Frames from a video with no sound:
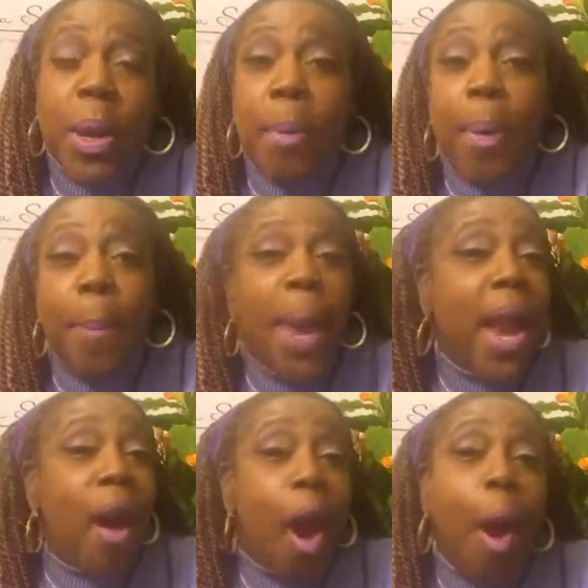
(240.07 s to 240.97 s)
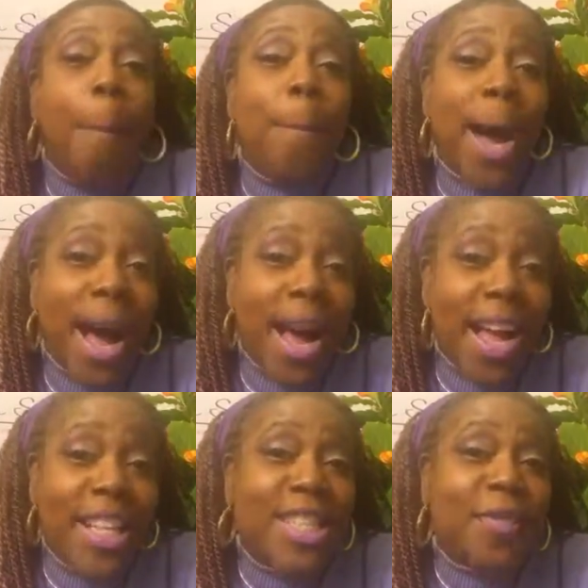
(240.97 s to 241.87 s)
can prepare our
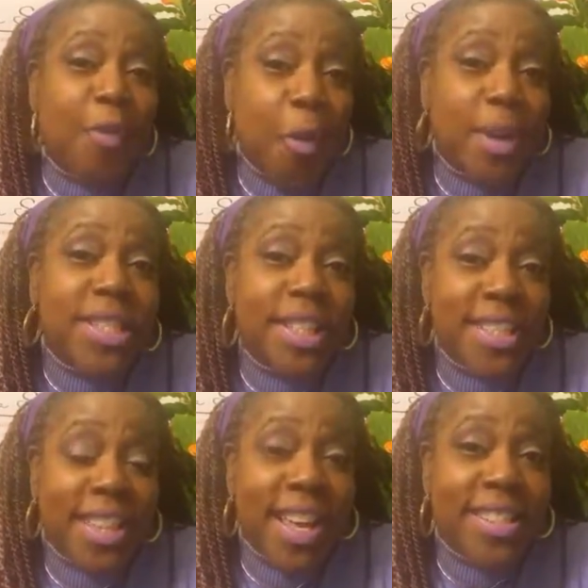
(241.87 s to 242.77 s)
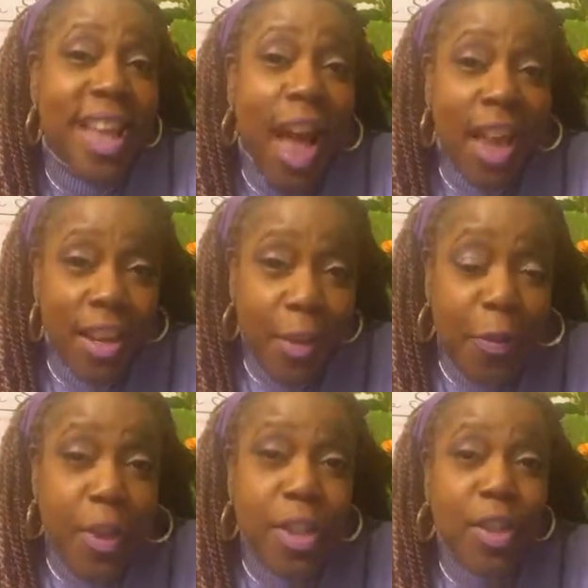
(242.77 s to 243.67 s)
minds for success. Look
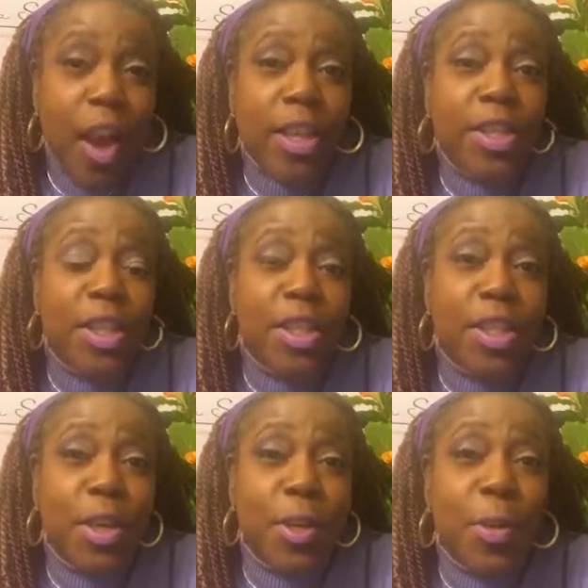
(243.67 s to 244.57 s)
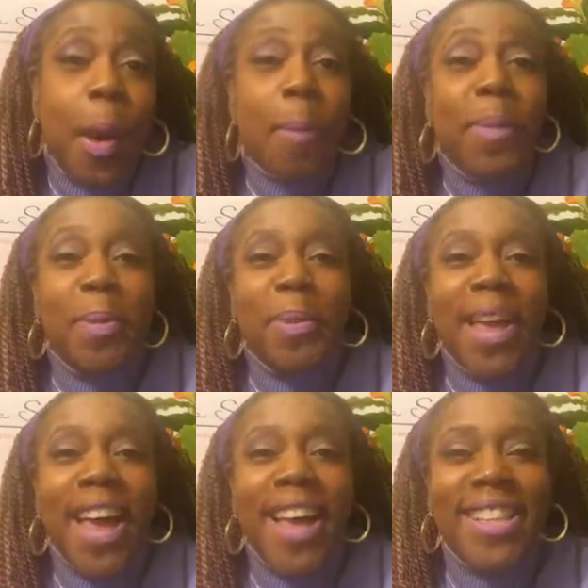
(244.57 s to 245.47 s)
forward to talking to you soon. Be
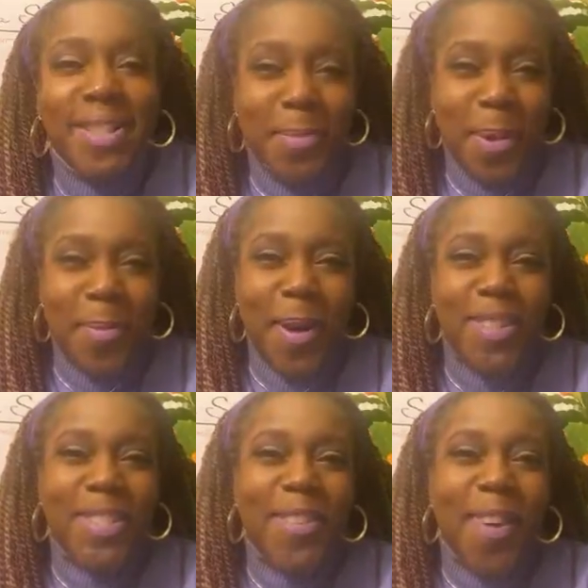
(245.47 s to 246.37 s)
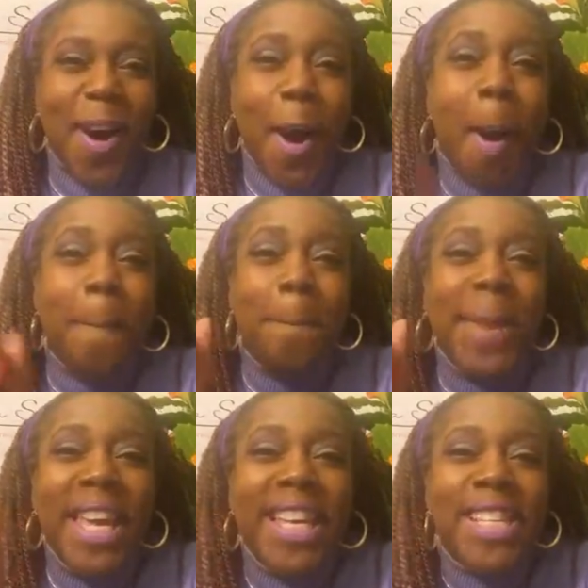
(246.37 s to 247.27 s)
blessed, but most of all,
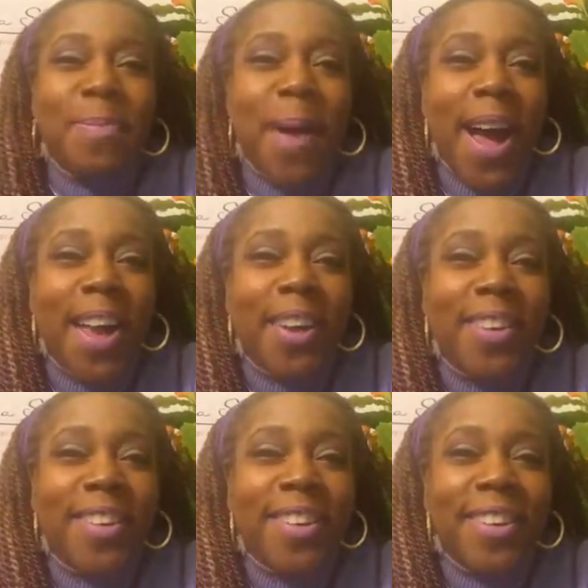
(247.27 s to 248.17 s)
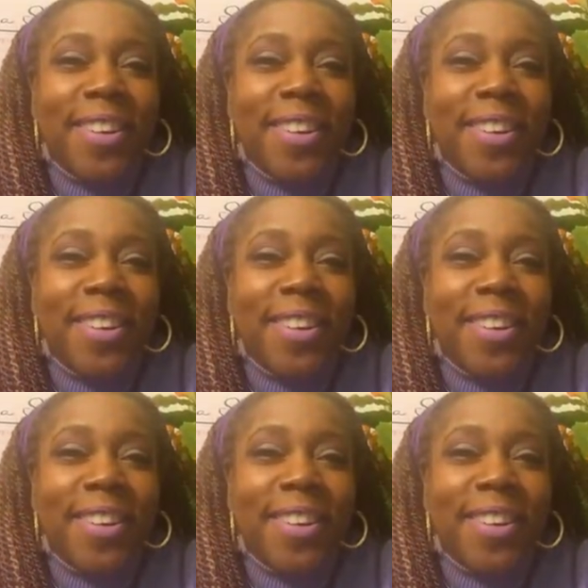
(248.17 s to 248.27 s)
be inspired.